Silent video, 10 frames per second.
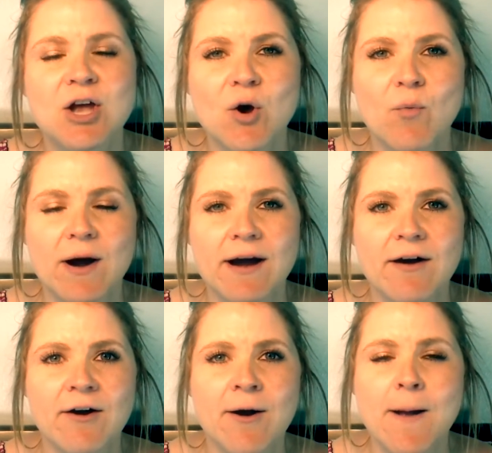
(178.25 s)

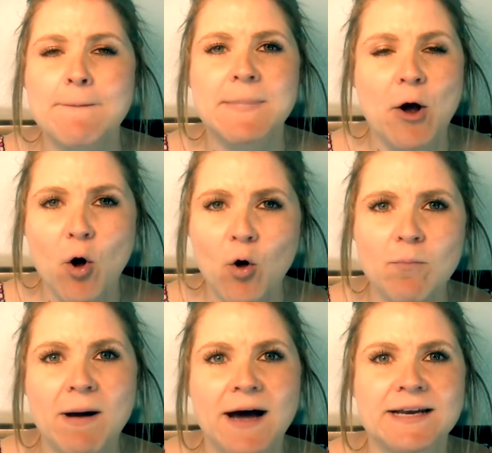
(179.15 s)
where my whole
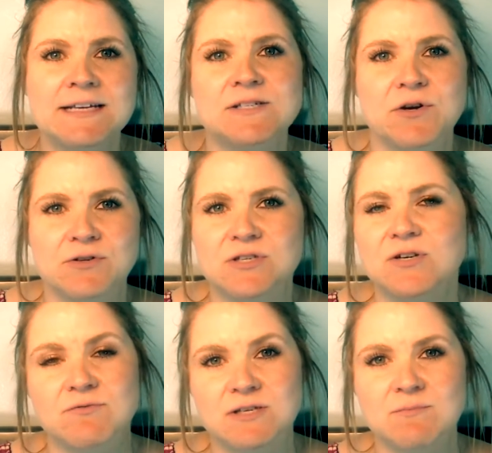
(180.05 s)
body starts to
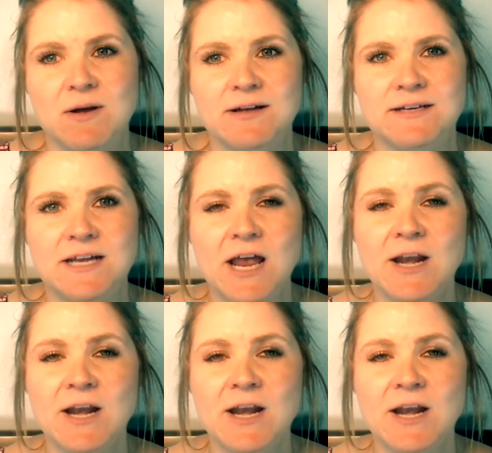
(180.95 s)
respond. And